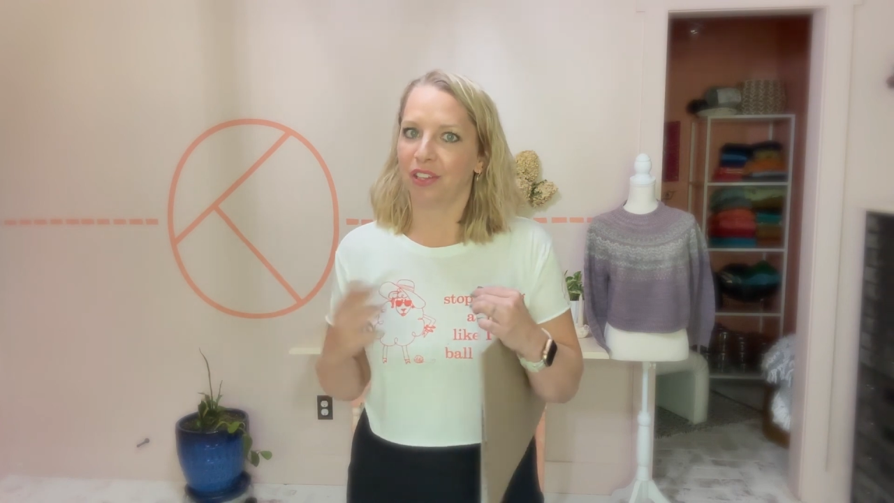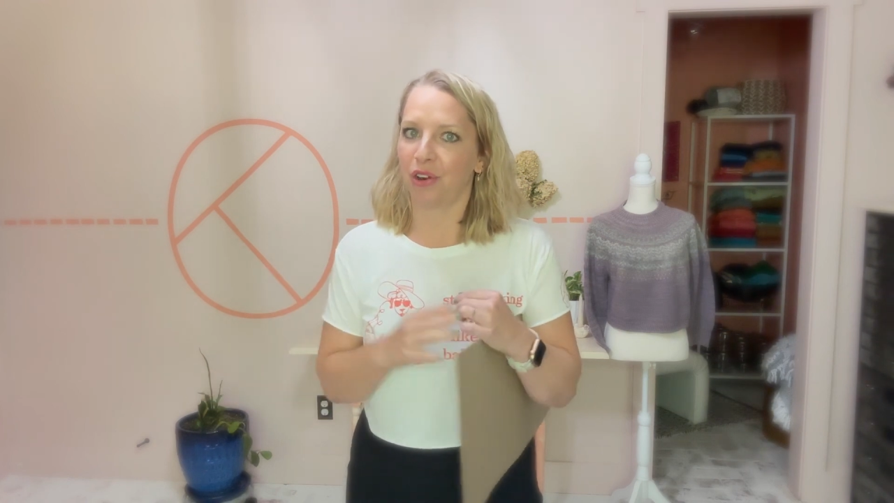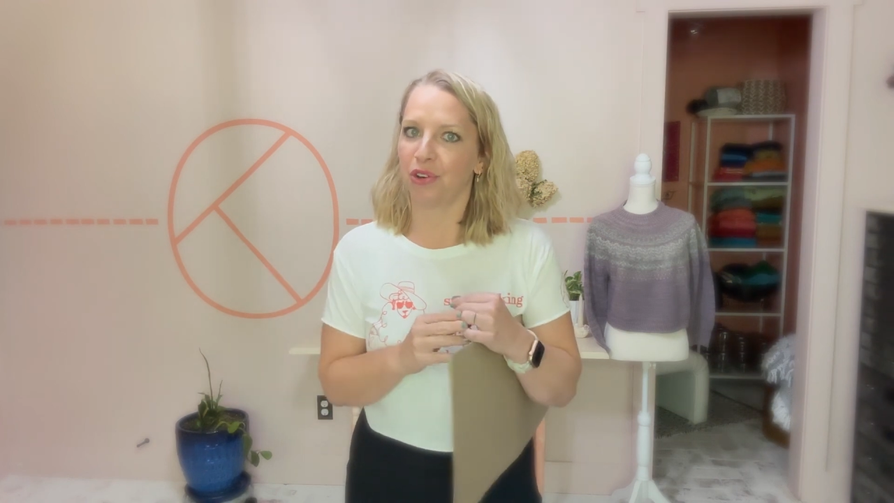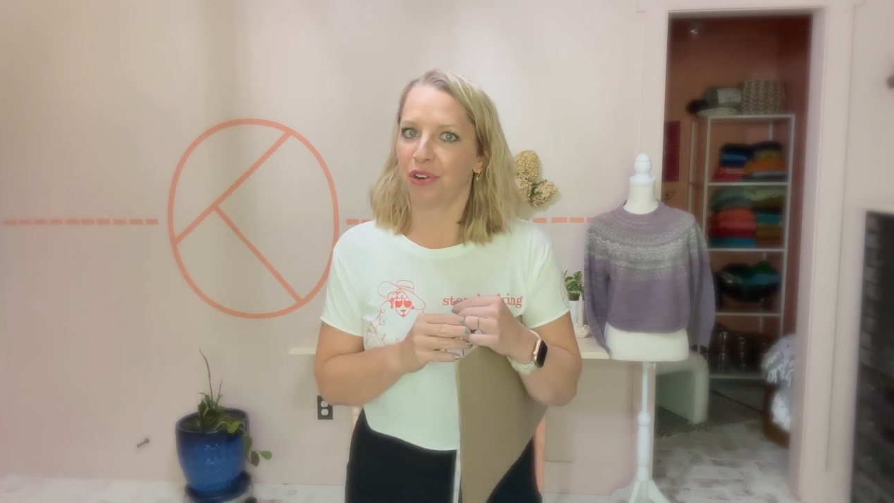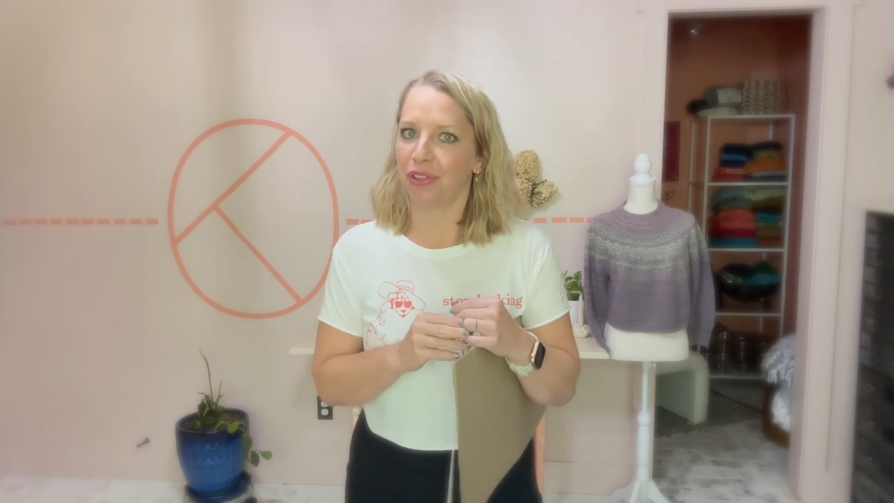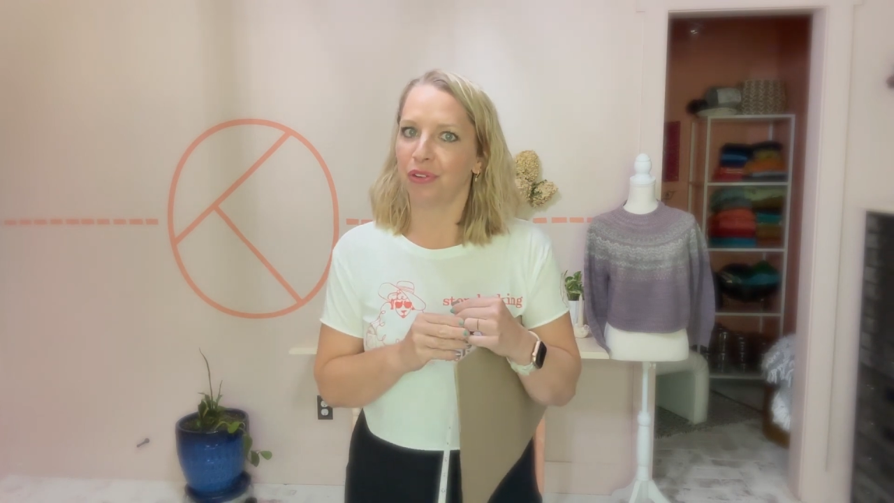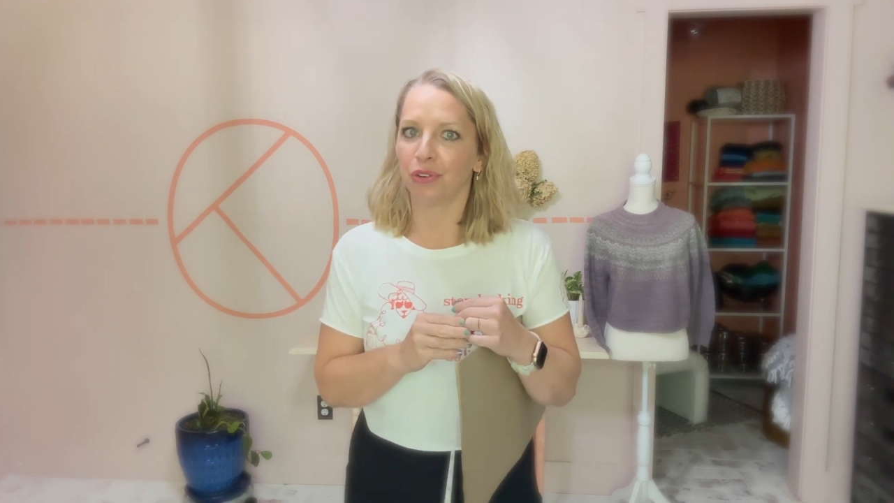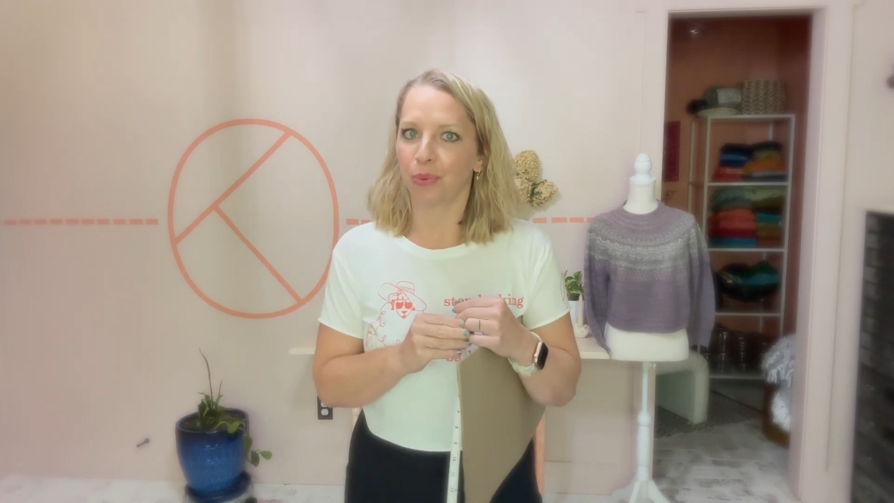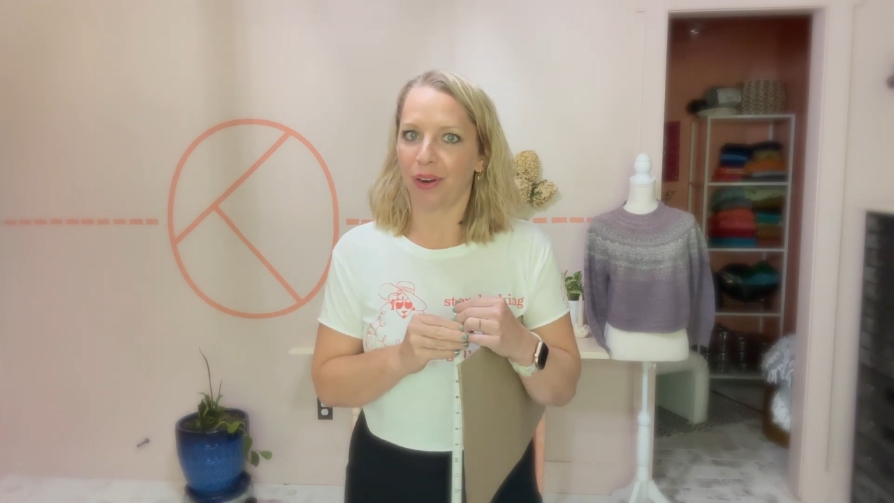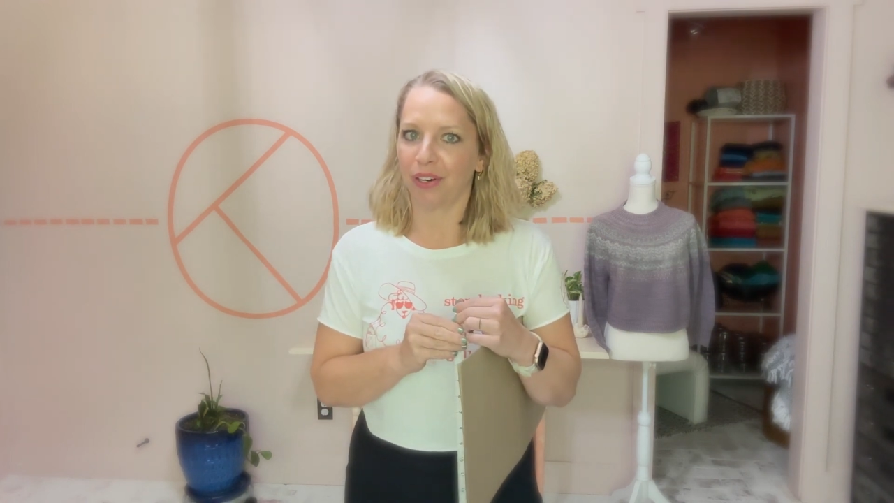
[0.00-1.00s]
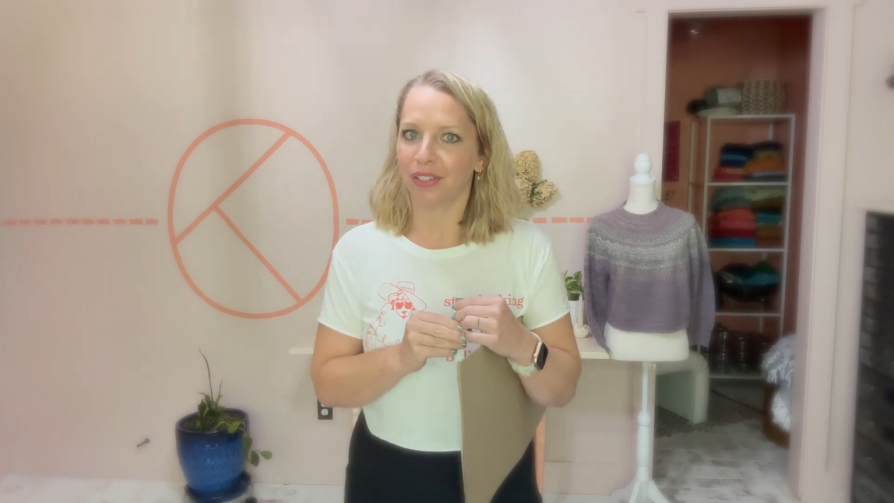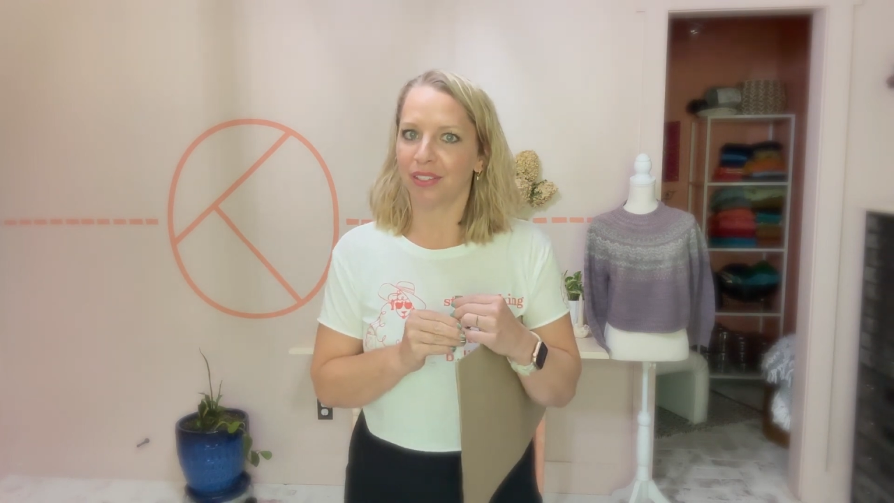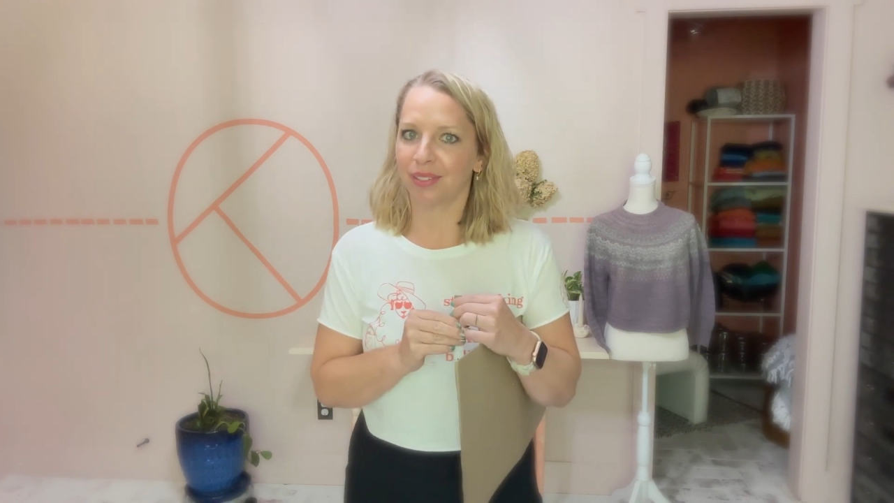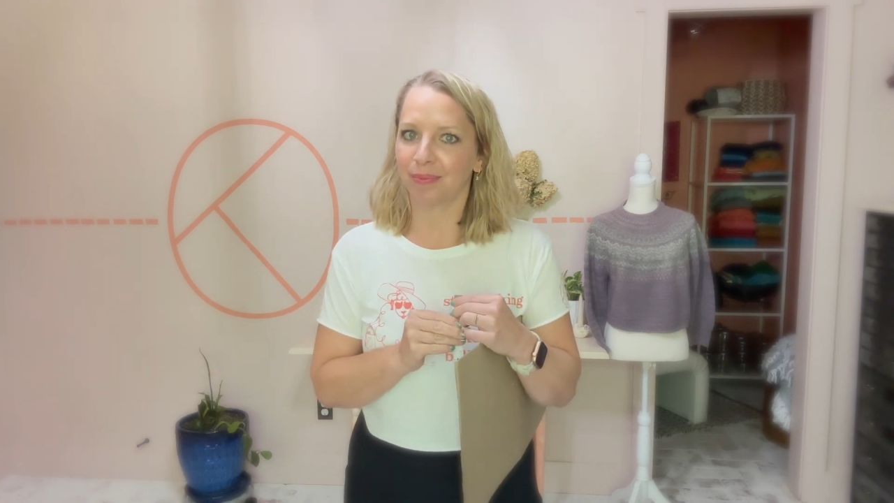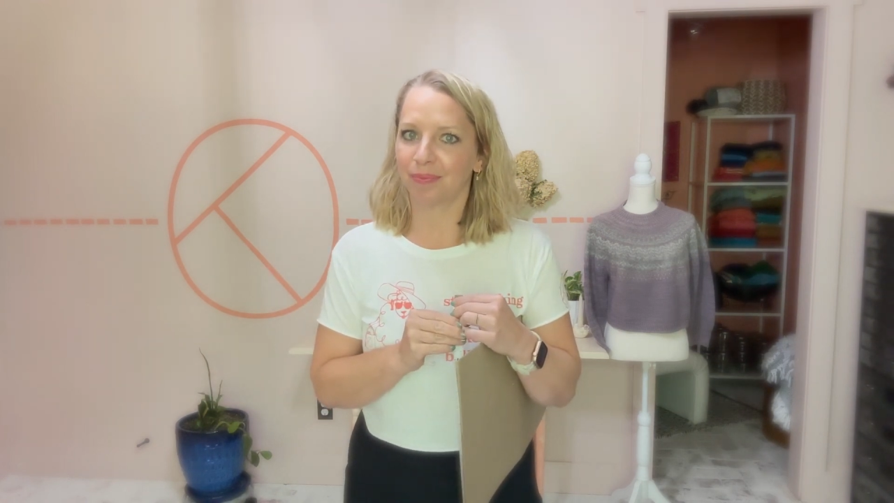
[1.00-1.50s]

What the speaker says: underneath your sweaters.